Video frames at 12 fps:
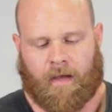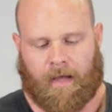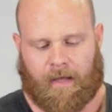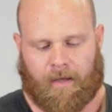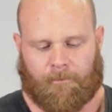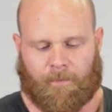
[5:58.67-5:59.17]

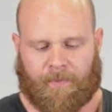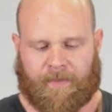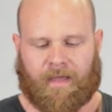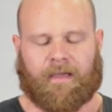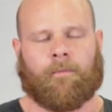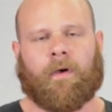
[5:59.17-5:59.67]

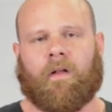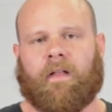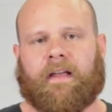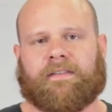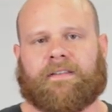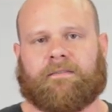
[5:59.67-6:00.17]
The
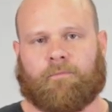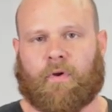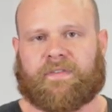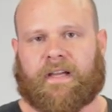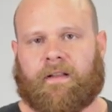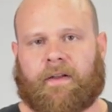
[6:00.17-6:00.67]
MLS
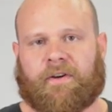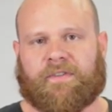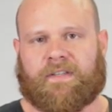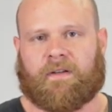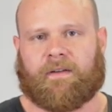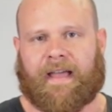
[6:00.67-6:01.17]
multi-layer
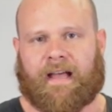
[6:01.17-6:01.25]
steel